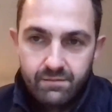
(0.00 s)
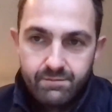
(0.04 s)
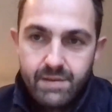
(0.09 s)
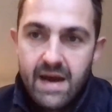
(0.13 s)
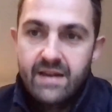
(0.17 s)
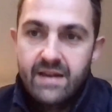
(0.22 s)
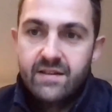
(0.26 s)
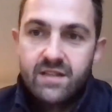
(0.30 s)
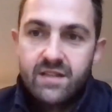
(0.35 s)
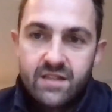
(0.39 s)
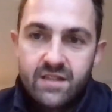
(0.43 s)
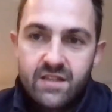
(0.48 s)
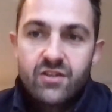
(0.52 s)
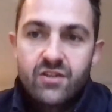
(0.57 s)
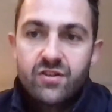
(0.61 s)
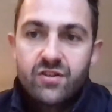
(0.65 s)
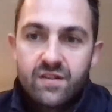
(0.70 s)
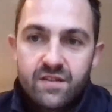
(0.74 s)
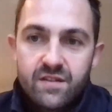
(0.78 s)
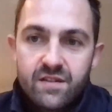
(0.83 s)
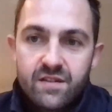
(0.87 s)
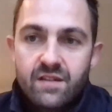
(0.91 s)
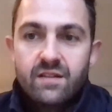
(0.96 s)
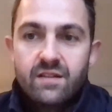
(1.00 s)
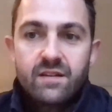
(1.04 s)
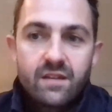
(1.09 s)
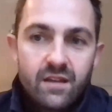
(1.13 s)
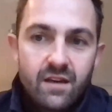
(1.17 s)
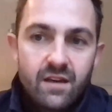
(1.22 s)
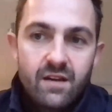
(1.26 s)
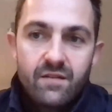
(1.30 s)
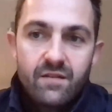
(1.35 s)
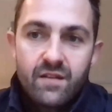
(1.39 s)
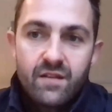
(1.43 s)
bad decisions that
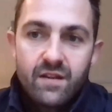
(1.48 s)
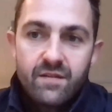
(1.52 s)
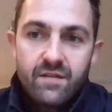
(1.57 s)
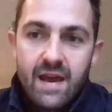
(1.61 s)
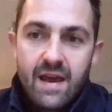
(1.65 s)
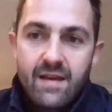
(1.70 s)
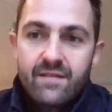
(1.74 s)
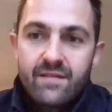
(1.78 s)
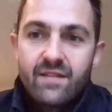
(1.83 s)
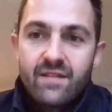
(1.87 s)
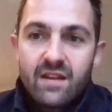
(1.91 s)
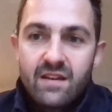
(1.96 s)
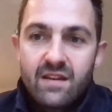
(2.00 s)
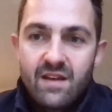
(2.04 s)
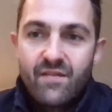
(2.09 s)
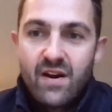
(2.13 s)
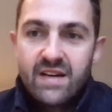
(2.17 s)
they're